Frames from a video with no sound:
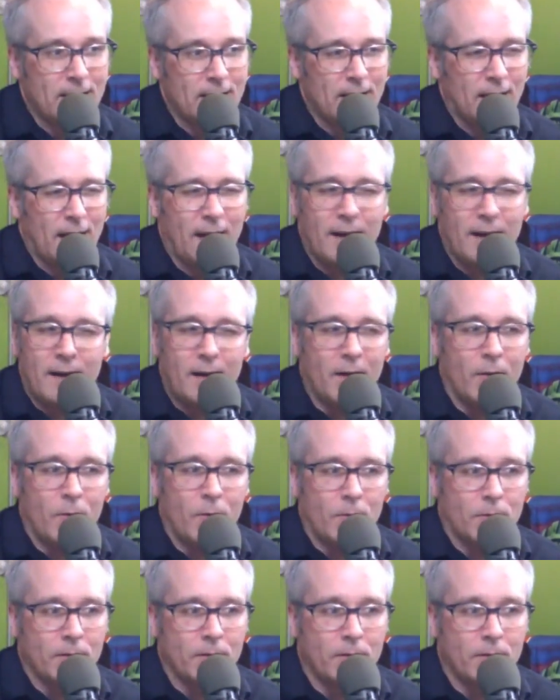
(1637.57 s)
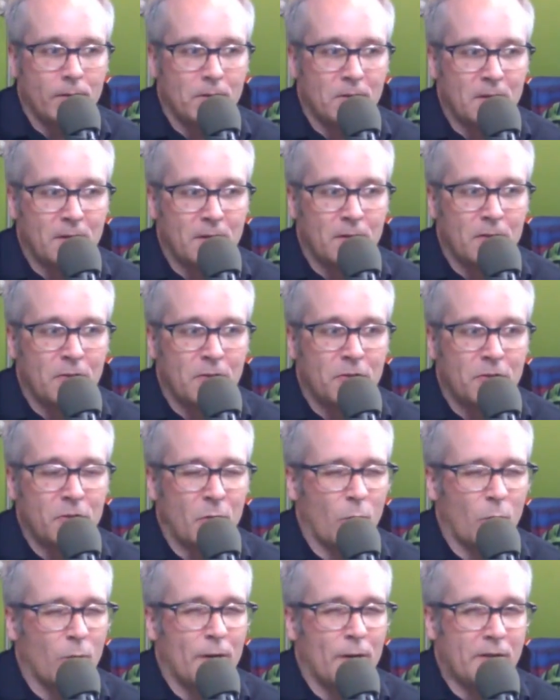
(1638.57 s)
I don't know, little little
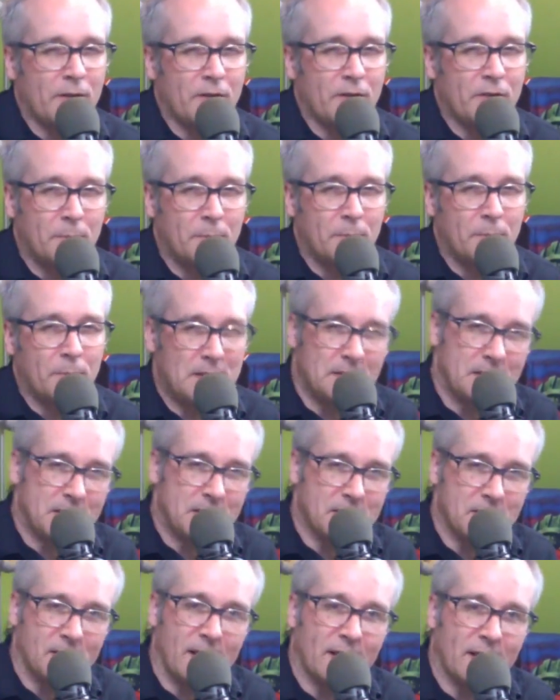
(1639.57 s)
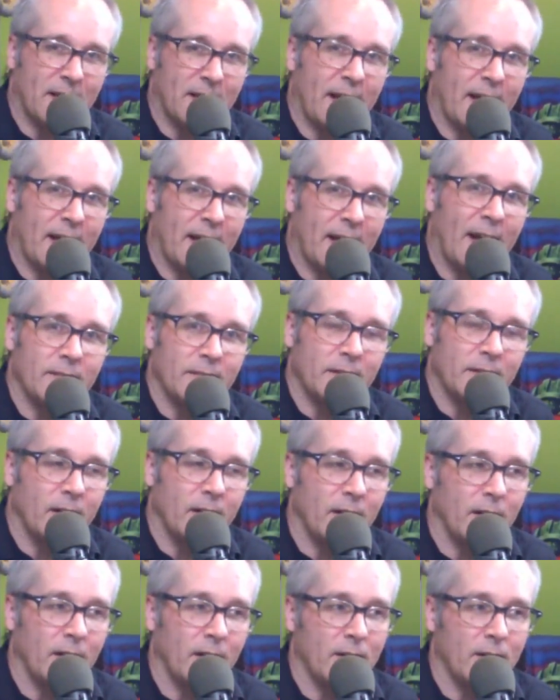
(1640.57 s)
stories and pieces like that
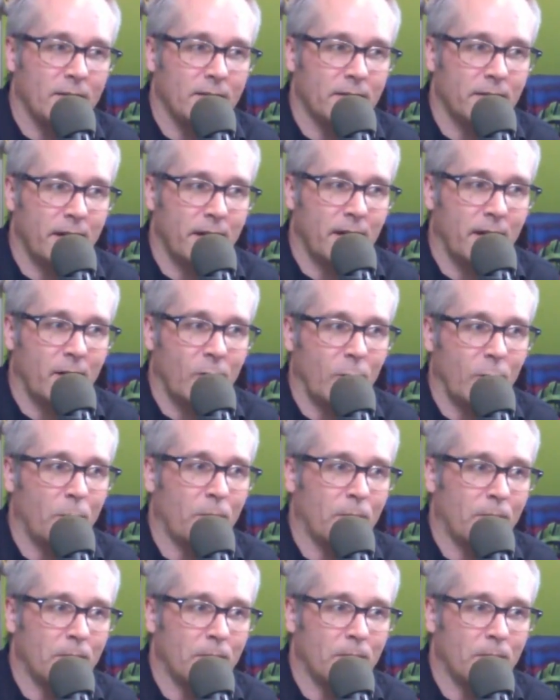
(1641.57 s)
uh, to help